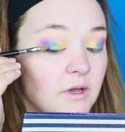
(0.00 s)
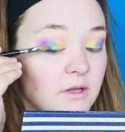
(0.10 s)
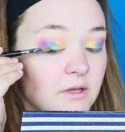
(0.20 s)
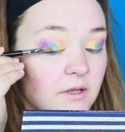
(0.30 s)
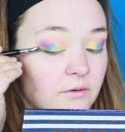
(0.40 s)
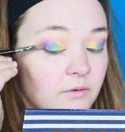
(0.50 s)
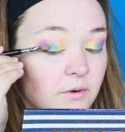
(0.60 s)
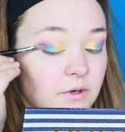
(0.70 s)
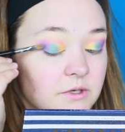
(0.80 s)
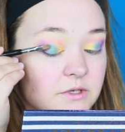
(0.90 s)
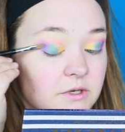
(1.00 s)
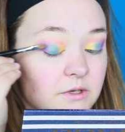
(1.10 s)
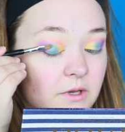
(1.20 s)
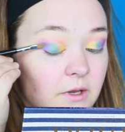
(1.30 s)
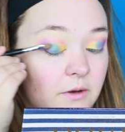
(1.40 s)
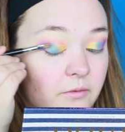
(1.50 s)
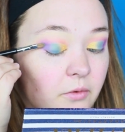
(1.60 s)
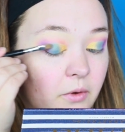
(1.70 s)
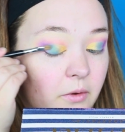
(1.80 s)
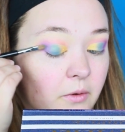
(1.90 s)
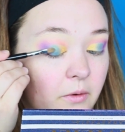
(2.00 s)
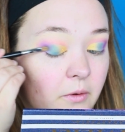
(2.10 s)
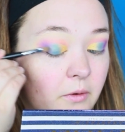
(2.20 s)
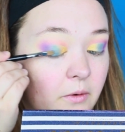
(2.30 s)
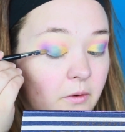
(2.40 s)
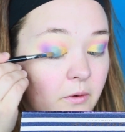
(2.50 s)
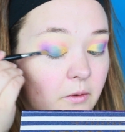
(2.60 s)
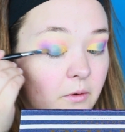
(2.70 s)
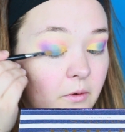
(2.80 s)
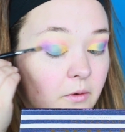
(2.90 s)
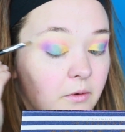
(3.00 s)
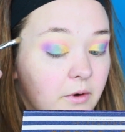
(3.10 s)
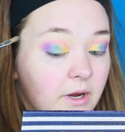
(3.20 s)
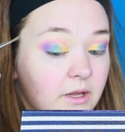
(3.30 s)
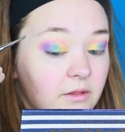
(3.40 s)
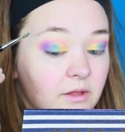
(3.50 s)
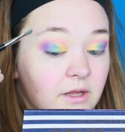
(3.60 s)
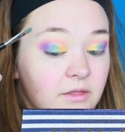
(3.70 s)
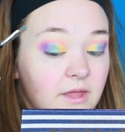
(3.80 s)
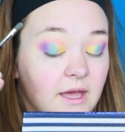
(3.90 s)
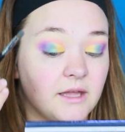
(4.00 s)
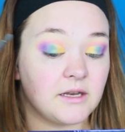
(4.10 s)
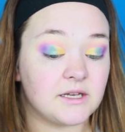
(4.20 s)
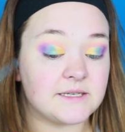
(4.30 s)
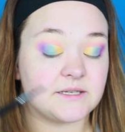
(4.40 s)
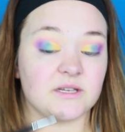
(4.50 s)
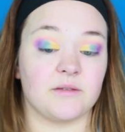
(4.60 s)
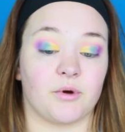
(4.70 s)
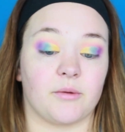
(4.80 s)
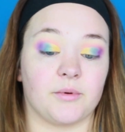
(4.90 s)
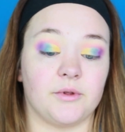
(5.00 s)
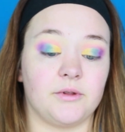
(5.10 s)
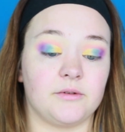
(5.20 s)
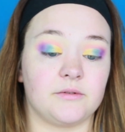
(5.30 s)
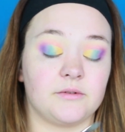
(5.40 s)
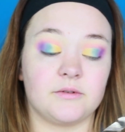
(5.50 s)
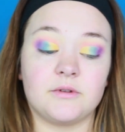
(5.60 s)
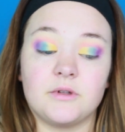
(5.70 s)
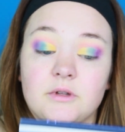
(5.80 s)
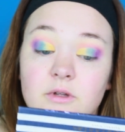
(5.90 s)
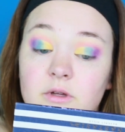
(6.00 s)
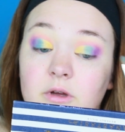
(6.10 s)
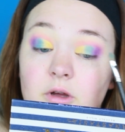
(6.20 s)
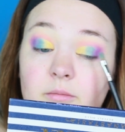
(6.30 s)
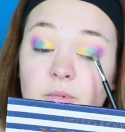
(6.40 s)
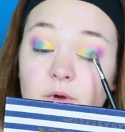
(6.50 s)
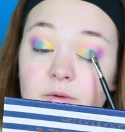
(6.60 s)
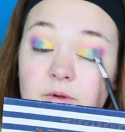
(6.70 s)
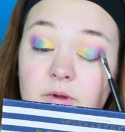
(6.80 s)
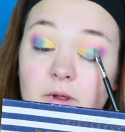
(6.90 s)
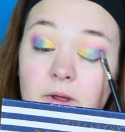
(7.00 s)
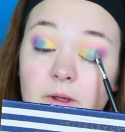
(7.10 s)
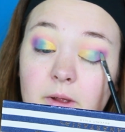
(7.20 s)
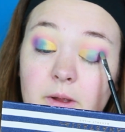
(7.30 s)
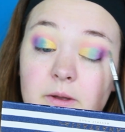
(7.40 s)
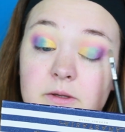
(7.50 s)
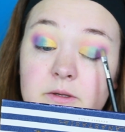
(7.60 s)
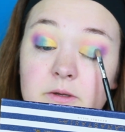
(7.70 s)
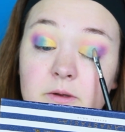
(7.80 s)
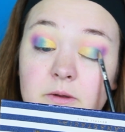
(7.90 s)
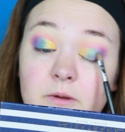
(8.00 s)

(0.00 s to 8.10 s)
And then of course just kind of dragging like that into the purple on both sides.